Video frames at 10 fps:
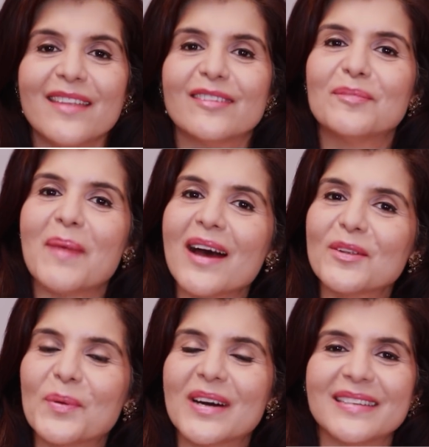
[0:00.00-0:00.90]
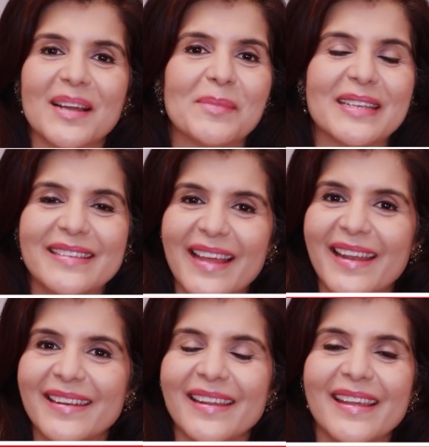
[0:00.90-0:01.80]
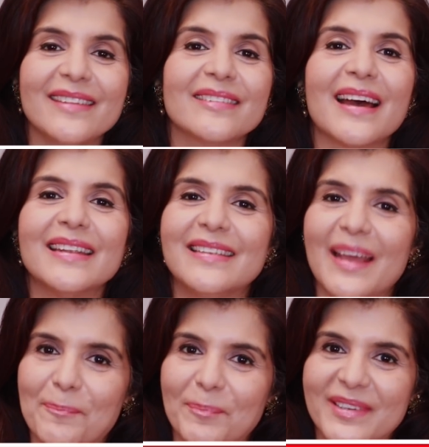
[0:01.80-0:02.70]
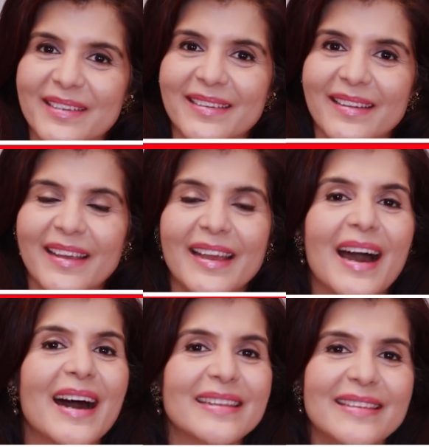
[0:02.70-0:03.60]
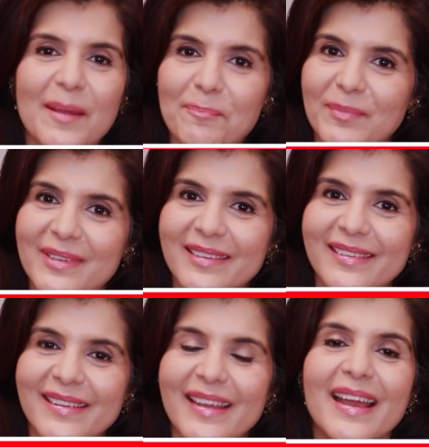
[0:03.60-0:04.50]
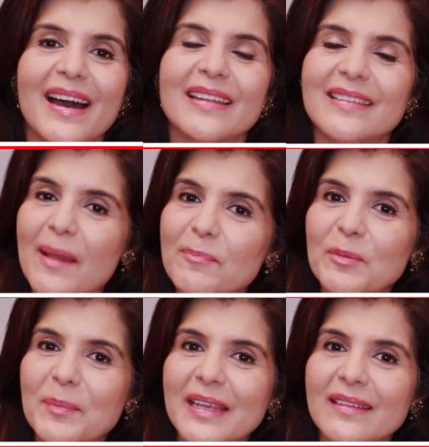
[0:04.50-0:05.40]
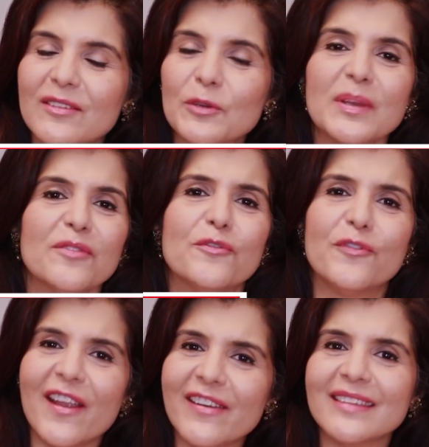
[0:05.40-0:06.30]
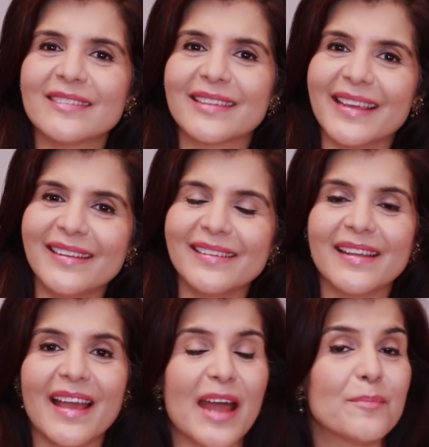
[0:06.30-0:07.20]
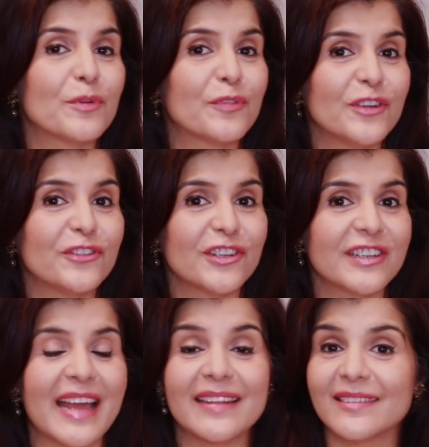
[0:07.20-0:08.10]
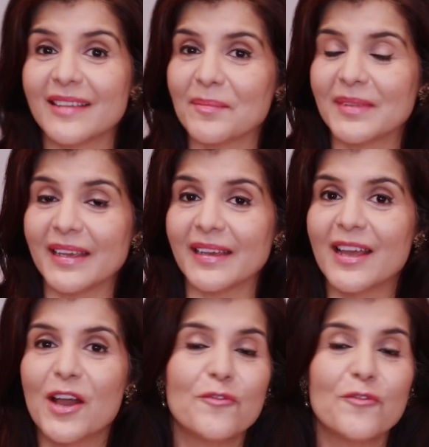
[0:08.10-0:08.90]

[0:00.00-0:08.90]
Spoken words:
Smart word number 10 is adept. Adept. Adept means to be very skilled and proficient at something.